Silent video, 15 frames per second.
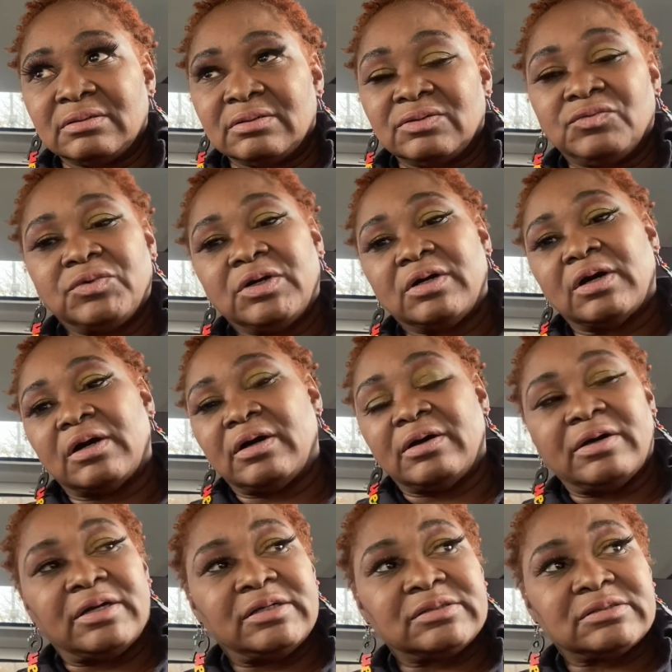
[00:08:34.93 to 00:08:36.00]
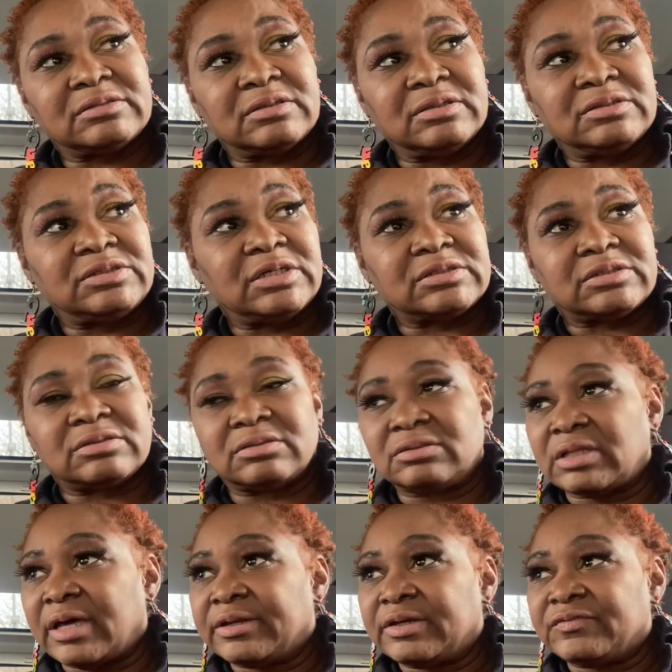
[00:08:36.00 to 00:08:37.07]
well, it's just
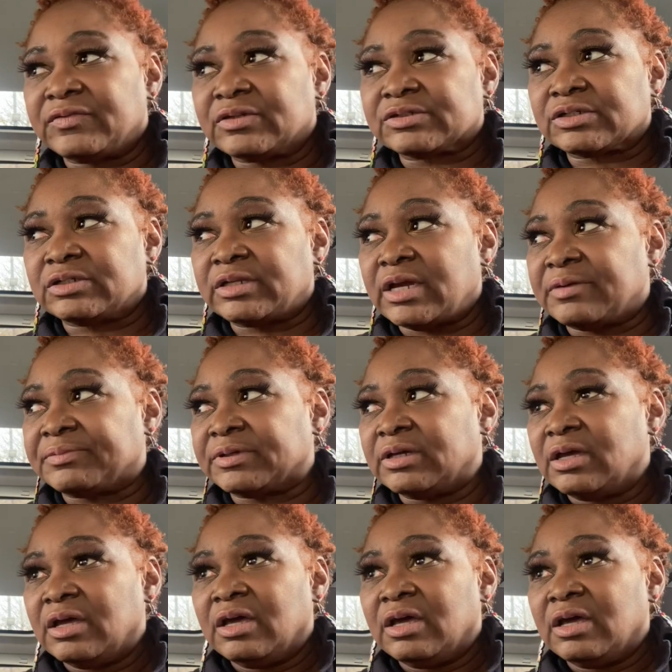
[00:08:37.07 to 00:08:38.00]
not even a celebrity.